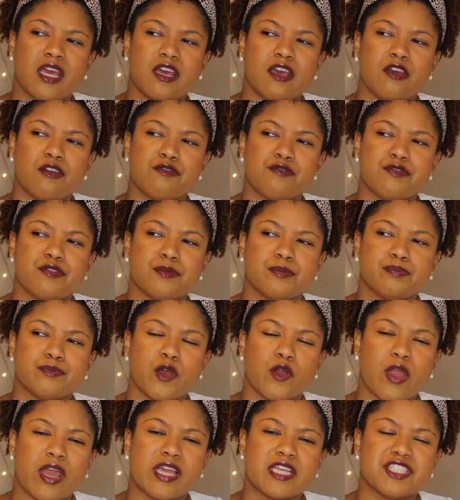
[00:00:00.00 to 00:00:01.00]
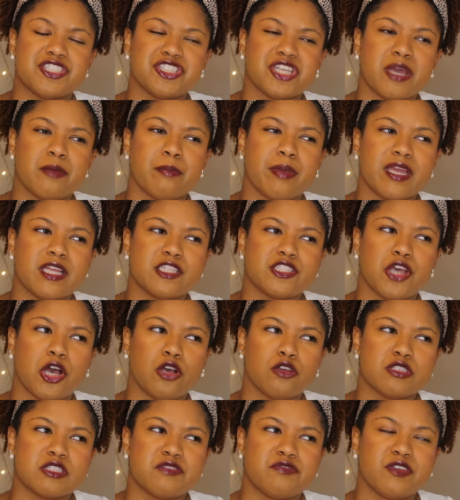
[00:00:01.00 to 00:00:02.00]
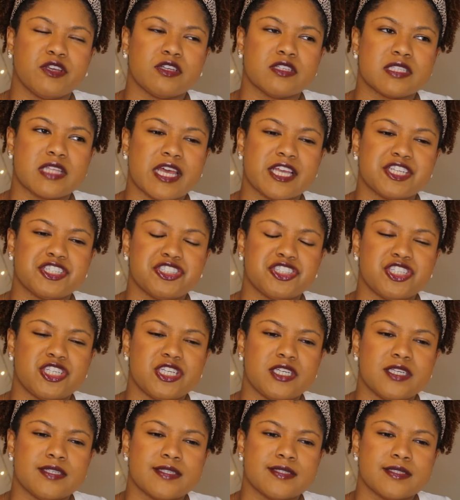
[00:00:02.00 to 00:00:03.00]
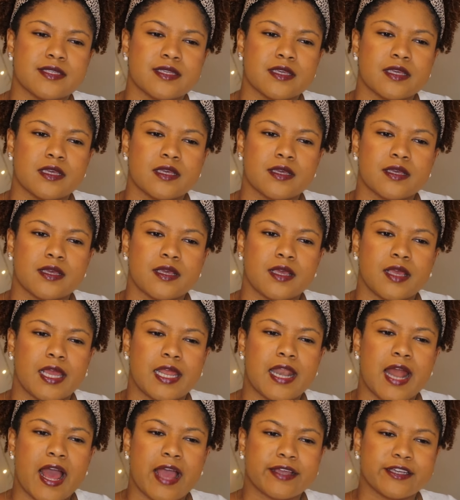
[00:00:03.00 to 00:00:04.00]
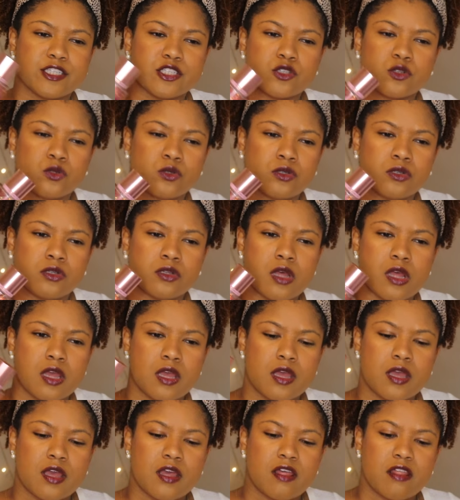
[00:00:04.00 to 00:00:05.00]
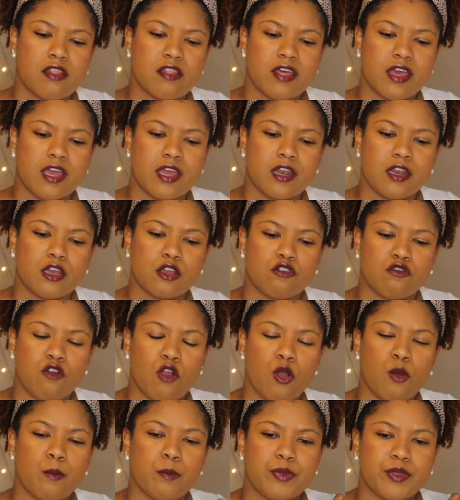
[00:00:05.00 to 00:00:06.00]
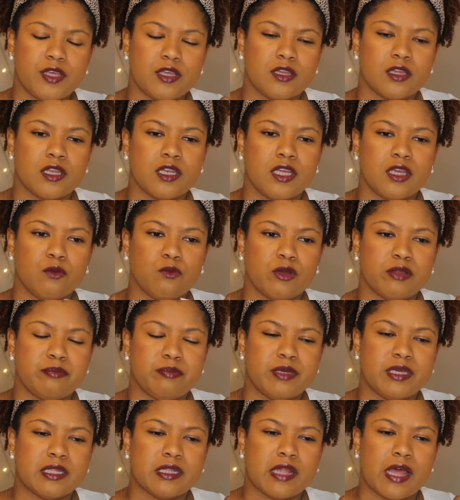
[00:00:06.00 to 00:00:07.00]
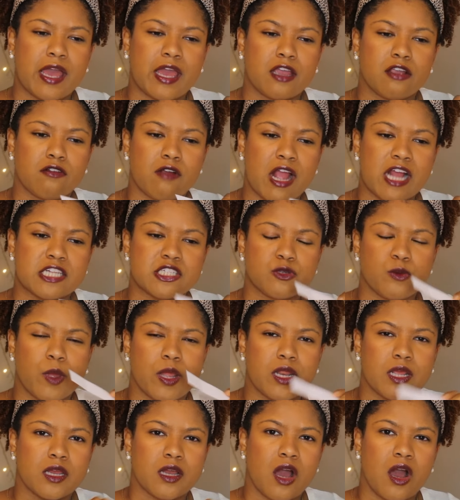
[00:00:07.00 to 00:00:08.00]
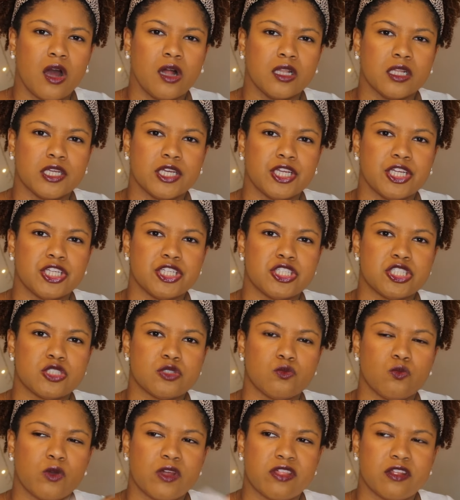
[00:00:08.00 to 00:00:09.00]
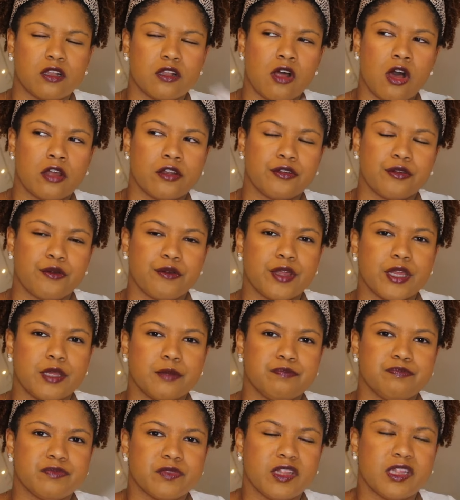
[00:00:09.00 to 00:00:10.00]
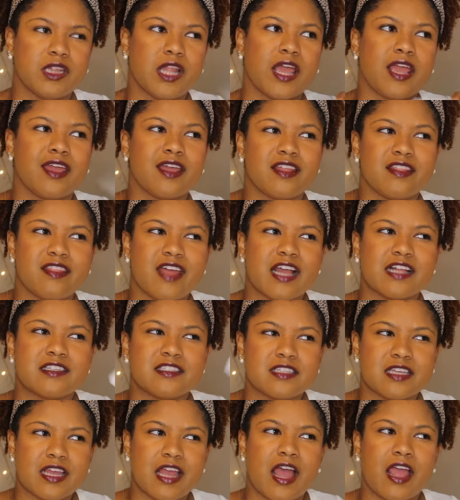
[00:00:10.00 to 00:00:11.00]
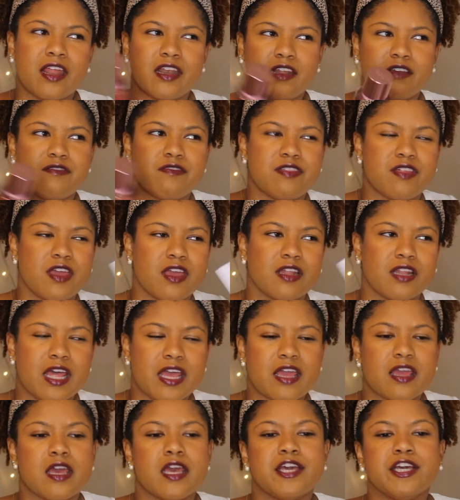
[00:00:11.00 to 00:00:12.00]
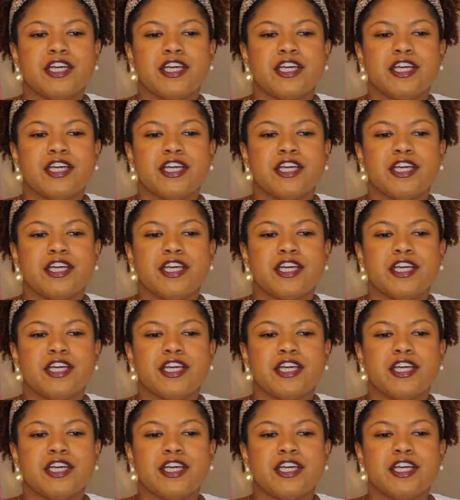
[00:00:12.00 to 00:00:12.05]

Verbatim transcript: if okay, champagne toast feels like she's in high school then Chrome Peony would be like graduating college with a law degree. Like that's the kind of thing. Like